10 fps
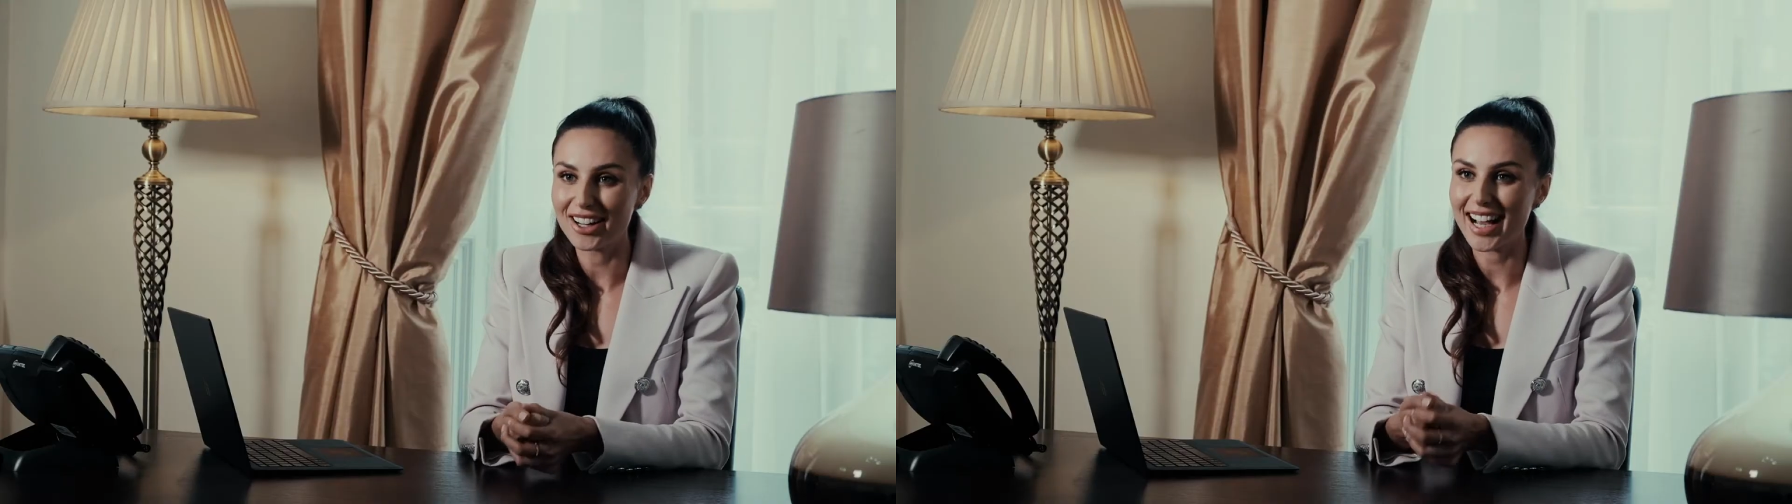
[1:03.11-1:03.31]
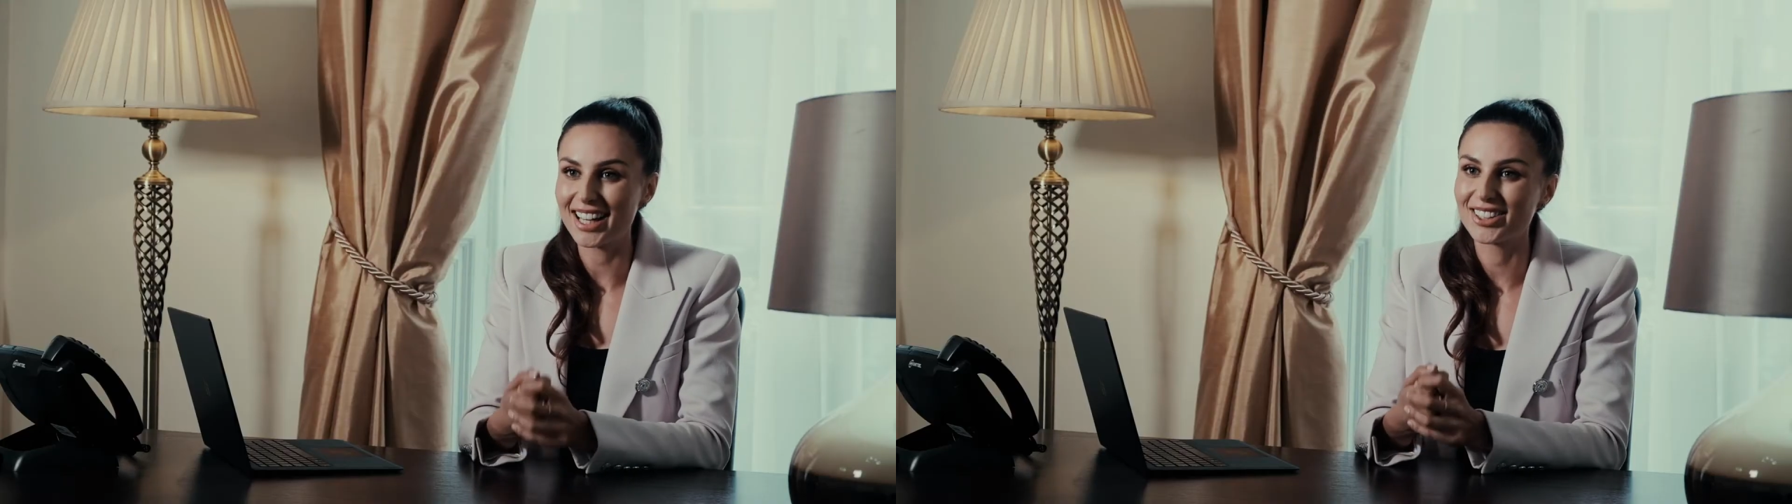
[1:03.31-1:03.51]

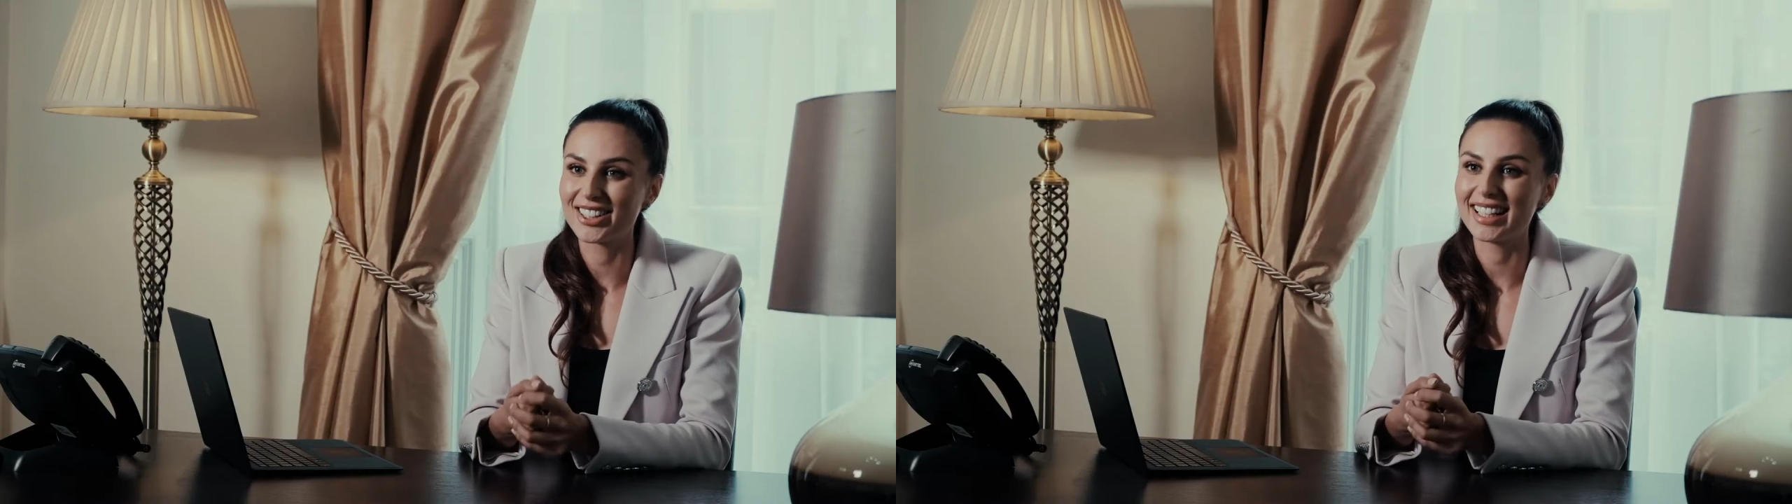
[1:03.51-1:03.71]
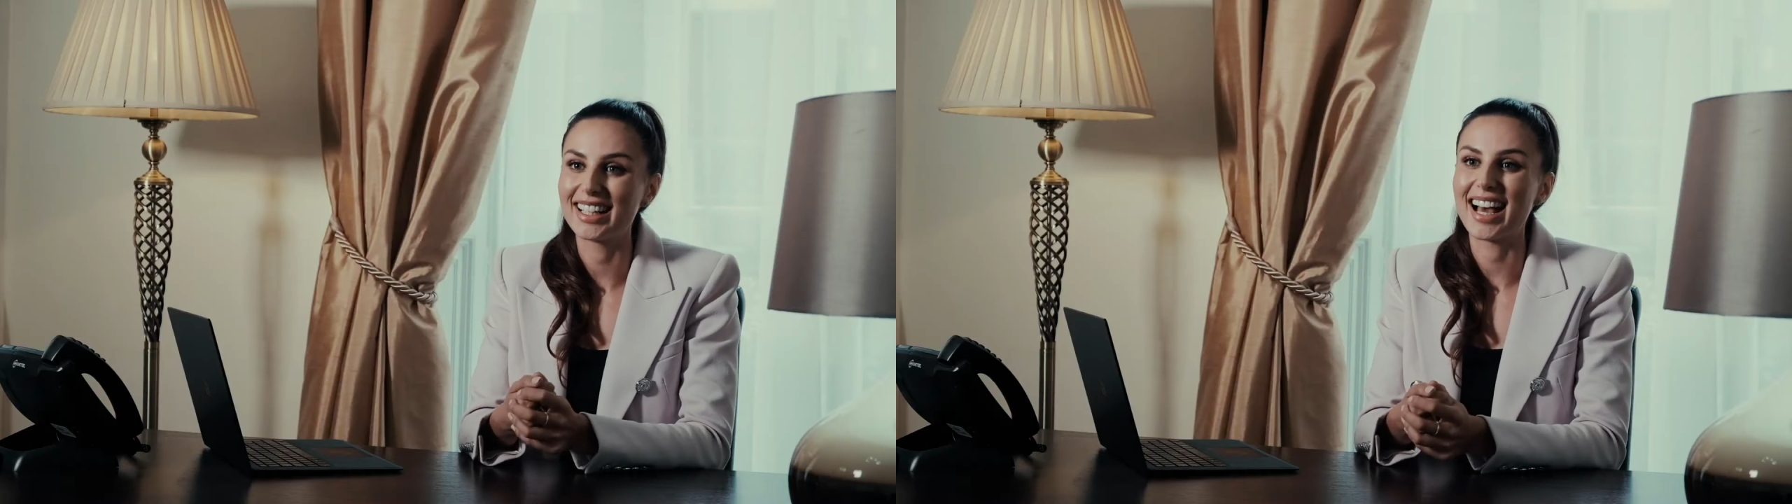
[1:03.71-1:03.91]

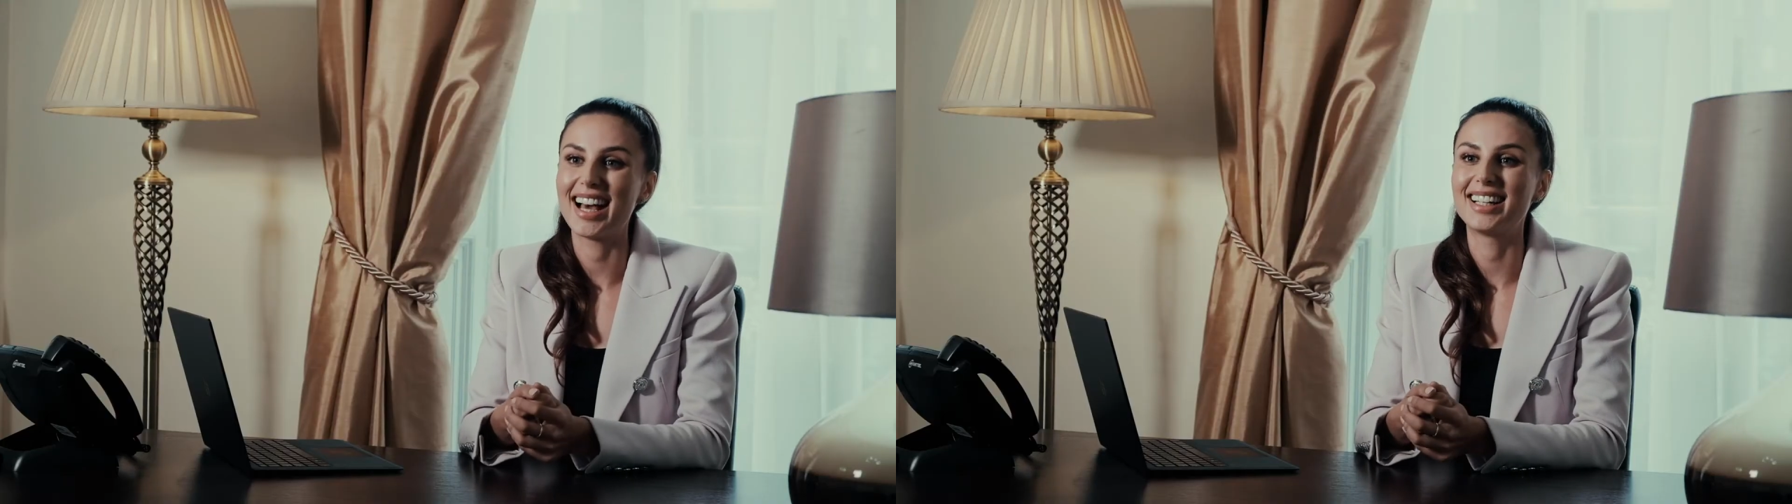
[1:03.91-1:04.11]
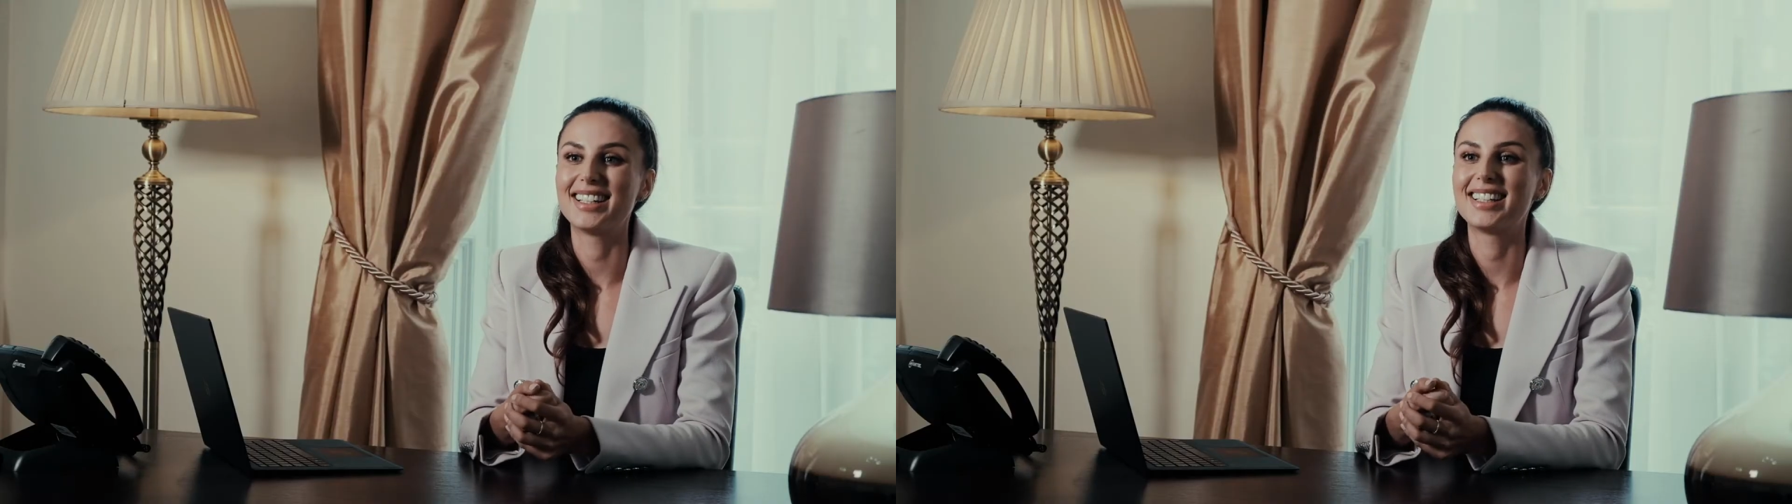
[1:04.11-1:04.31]
gallery
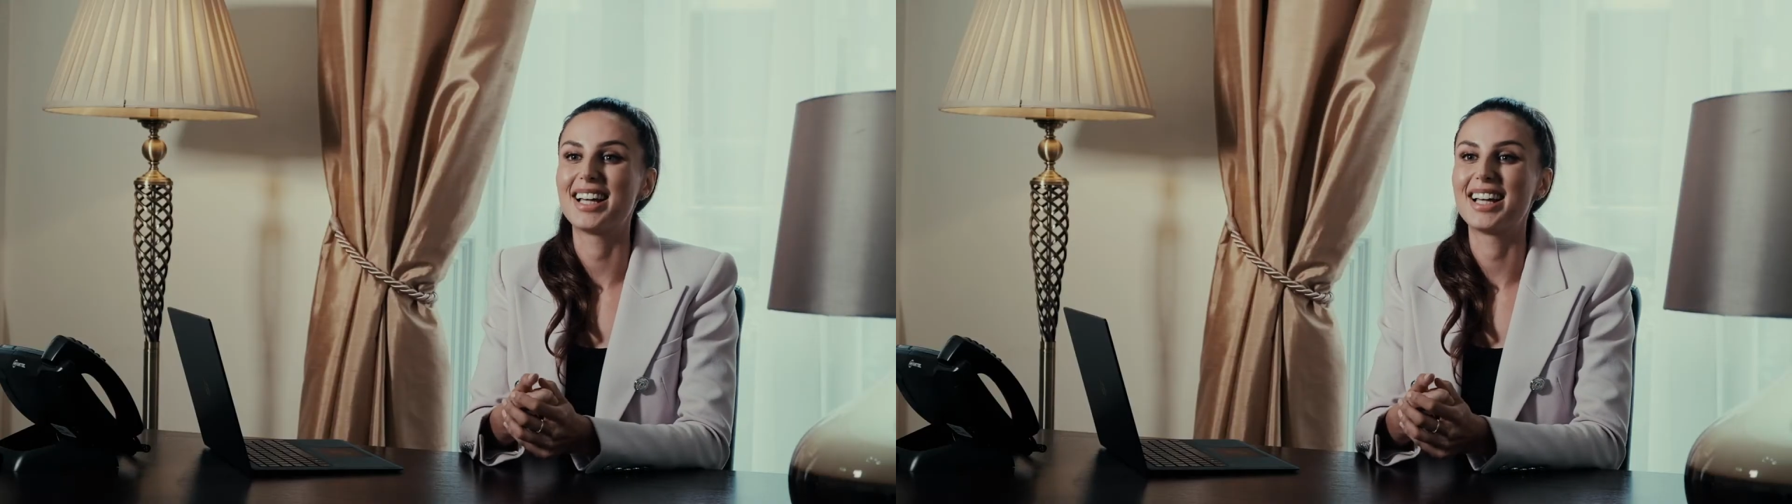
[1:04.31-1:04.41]
and